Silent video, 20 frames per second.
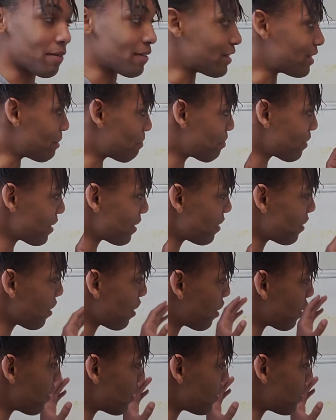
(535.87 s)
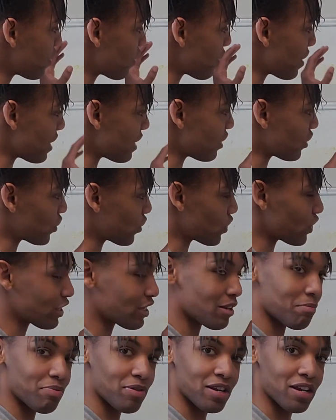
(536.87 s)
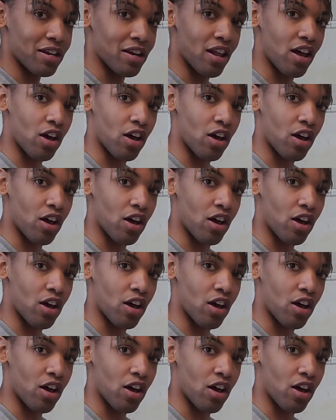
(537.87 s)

depending on your interest, depending